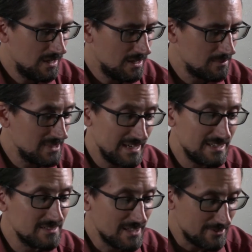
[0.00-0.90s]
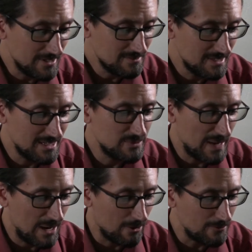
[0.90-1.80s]
it is living, it
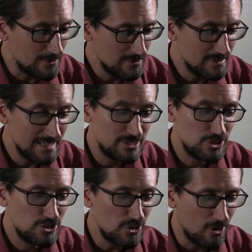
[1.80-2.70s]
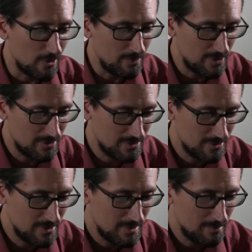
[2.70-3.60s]
is powerful, it's sharp.
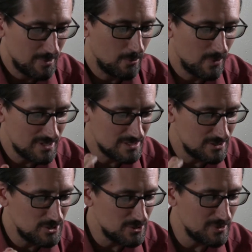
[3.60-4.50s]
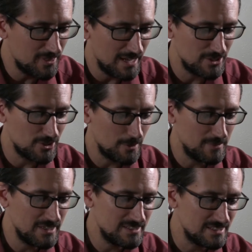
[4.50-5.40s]
But what does it do with that
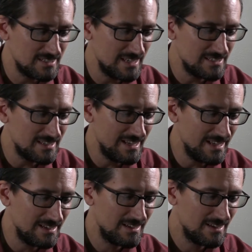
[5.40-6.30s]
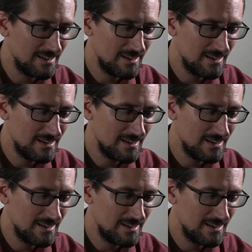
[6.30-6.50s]
sharpness? It says it